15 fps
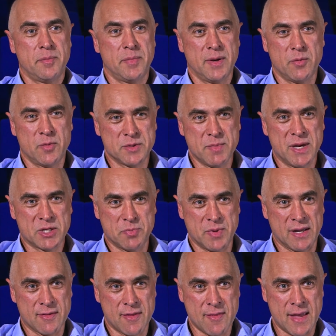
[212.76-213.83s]
But it was much
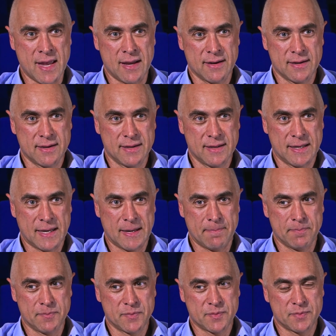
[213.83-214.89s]
bigger than that.
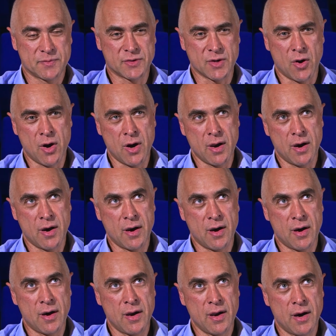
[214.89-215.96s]
Um, so I,
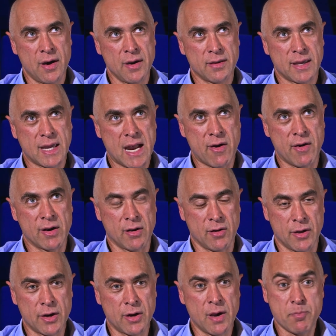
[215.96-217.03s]
I, I, carried a
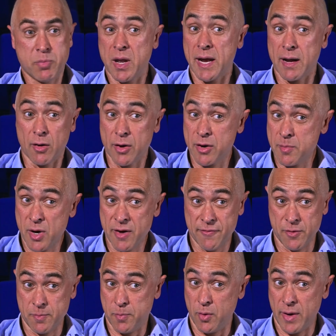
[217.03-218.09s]
lot of, I played a lot of my
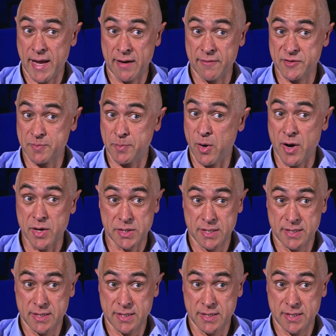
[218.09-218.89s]
football out of spite.